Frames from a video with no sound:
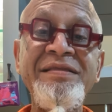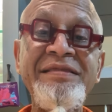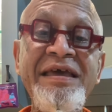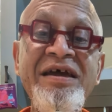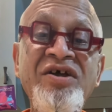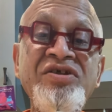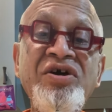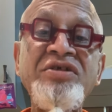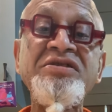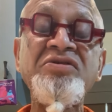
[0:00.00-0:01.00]
they are
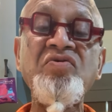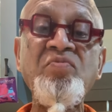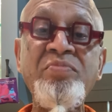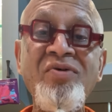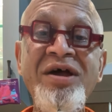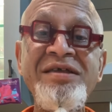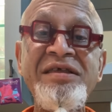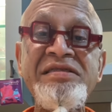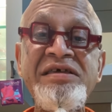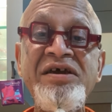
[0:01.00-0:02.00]
not so bright
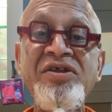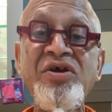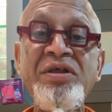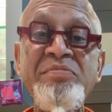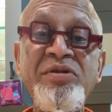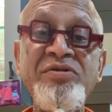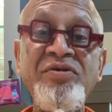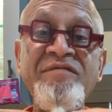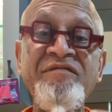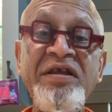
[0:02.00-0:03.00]
and they are not able to
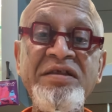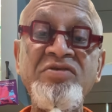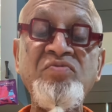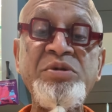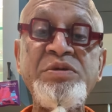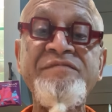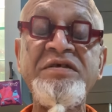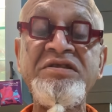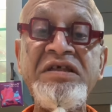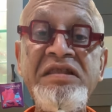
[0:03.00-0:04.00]
reflect so much of
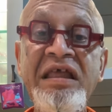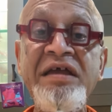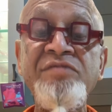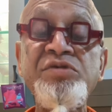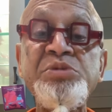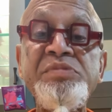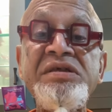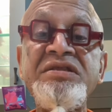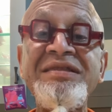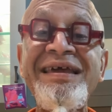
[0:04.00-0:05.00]
the sunlight, which
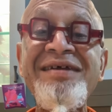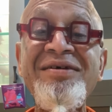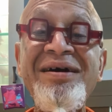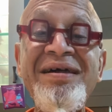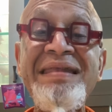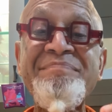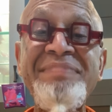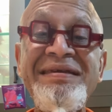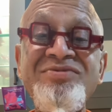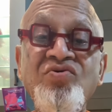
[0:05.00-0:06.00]
means their
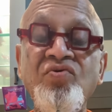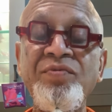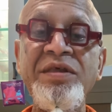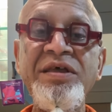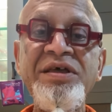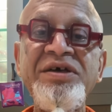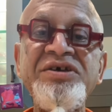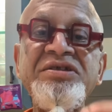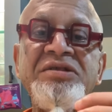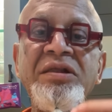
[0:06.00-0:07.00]
albedo
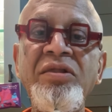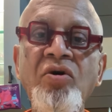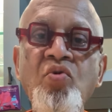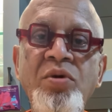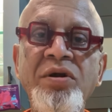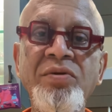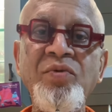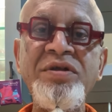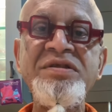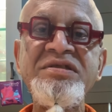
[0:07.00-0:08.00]
is lower.
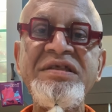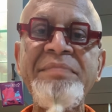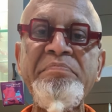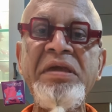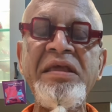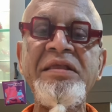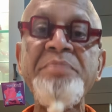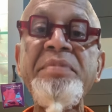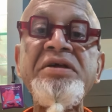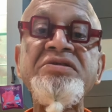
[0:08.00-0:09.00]
What does that mean?
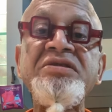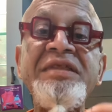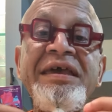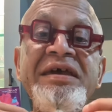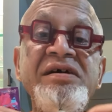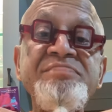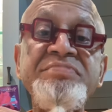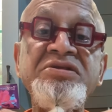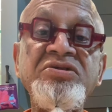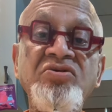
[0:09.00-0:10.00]
That means they
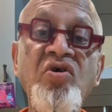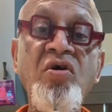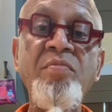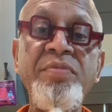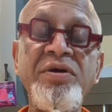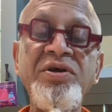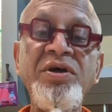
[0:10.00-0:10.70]
absorb